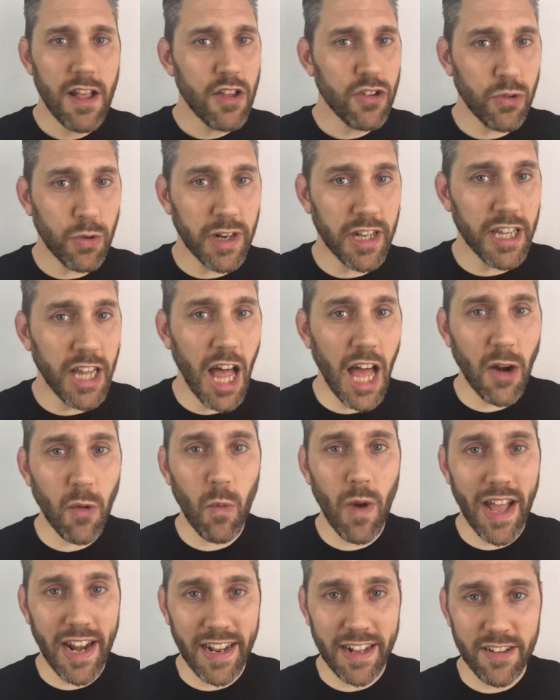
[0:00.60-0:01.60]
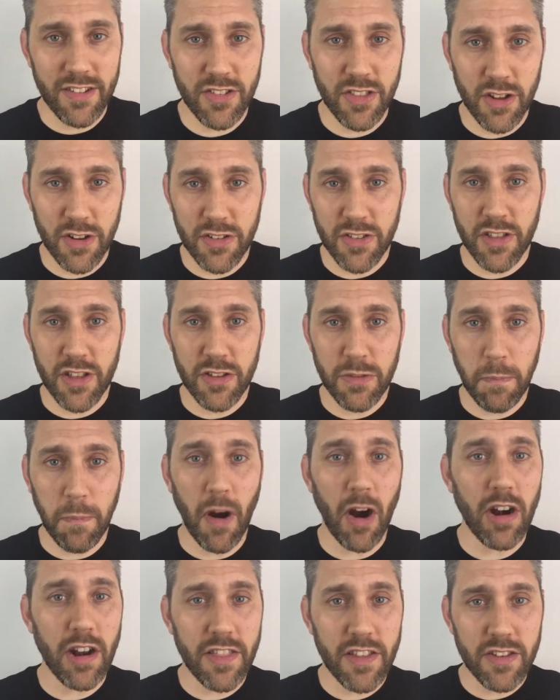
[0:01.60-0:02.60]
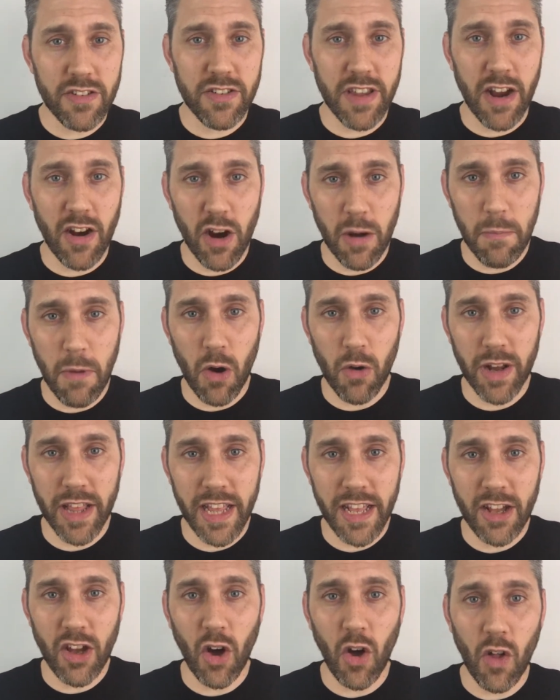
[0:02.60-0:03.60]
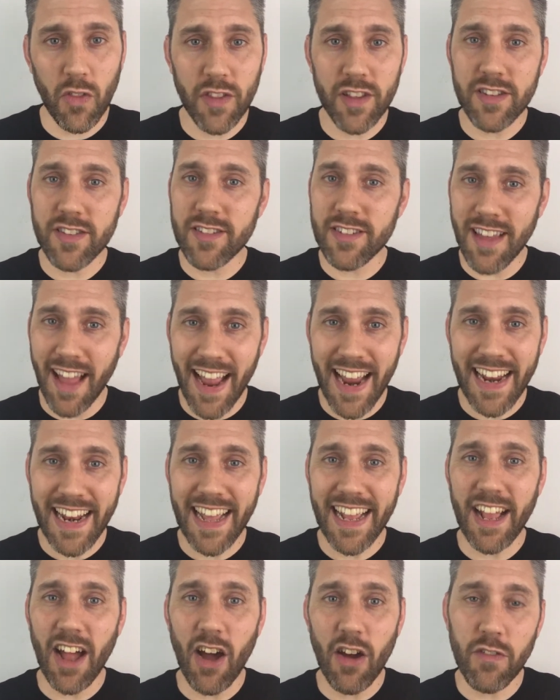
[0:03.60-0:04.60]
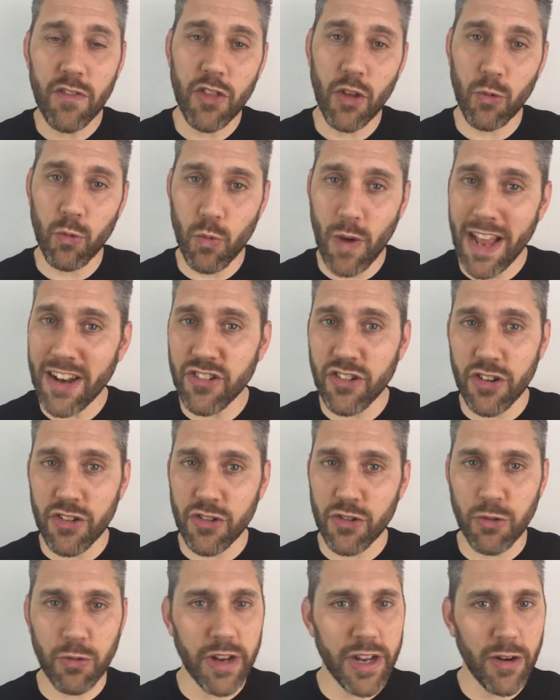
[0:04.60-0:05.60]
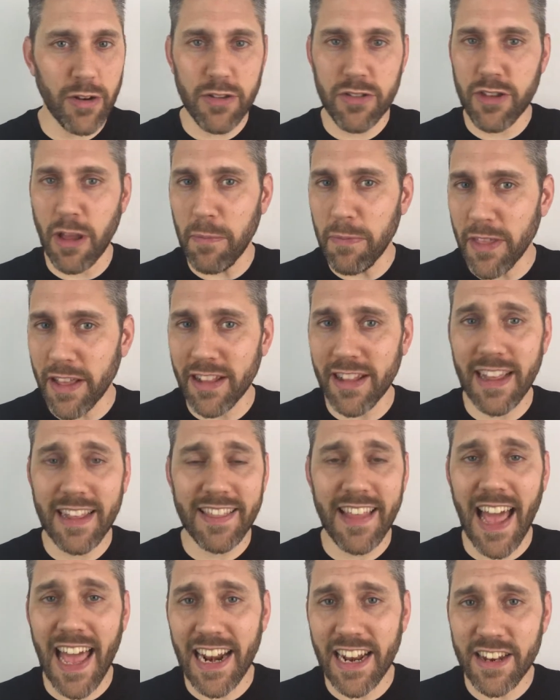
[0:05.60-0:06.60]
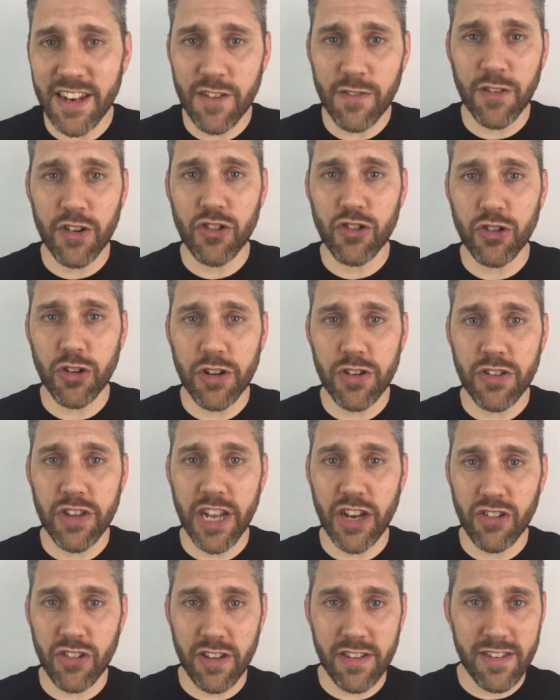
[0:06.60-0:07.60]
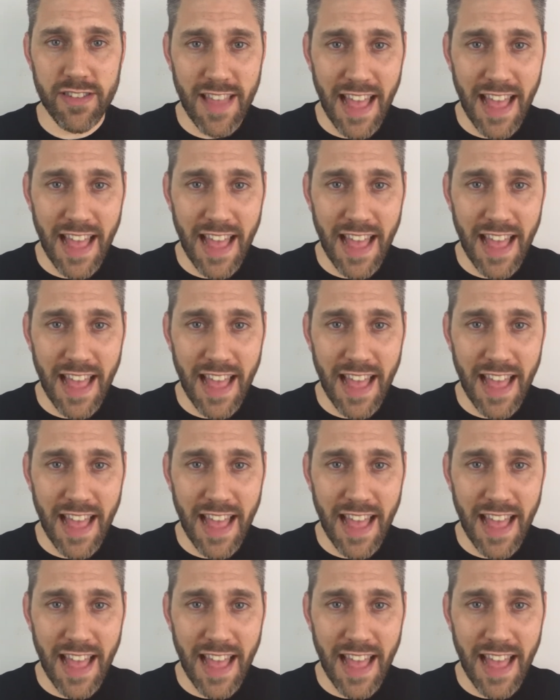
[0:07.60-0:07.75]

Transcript: So in a lot of weddings, there's this part of the ceremony called the signing of the registry or something like that in different jurisdictions.